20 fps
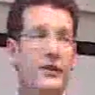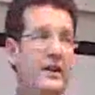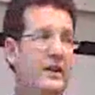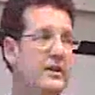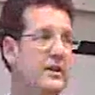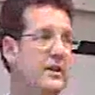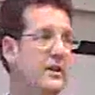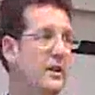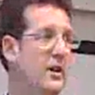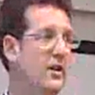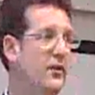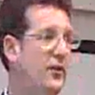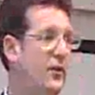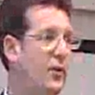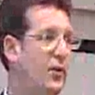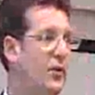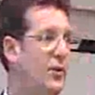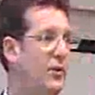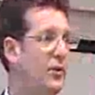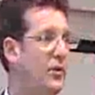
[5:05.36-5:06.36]
and fit
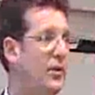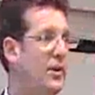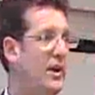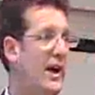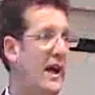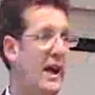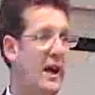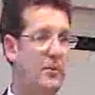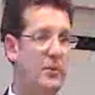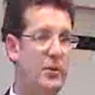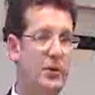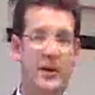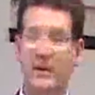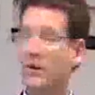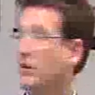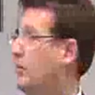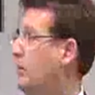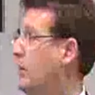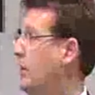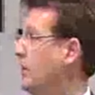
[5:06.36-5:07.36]
a fourth order
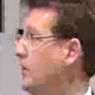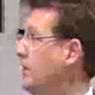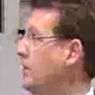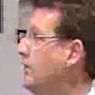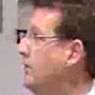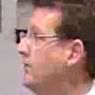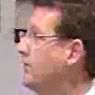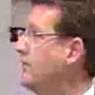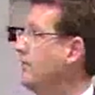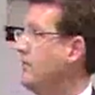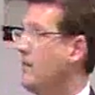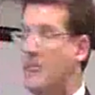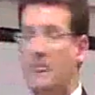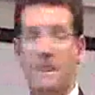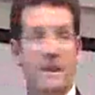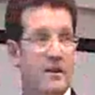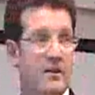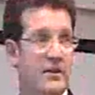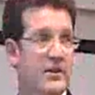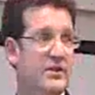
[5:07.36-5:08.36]
output error model.
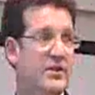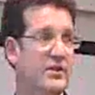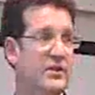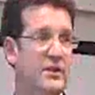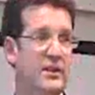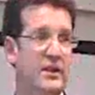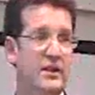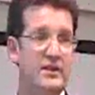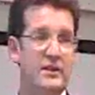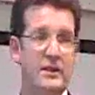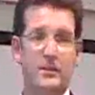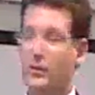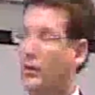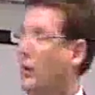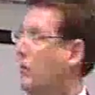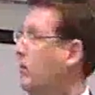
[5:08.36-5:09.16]
This is an